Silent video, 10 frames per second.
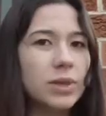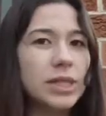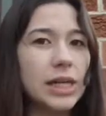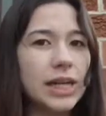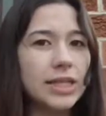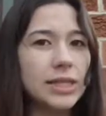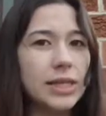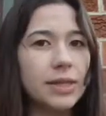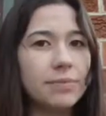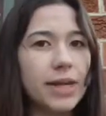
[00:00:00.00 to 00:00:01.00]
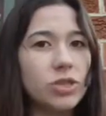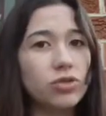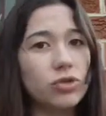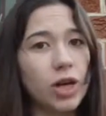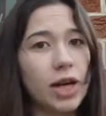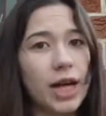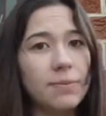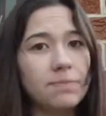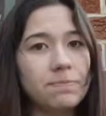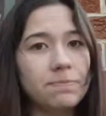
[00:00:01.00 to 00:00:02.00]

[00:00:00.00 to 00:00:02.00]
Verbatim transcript: What's the last thing that made you cry?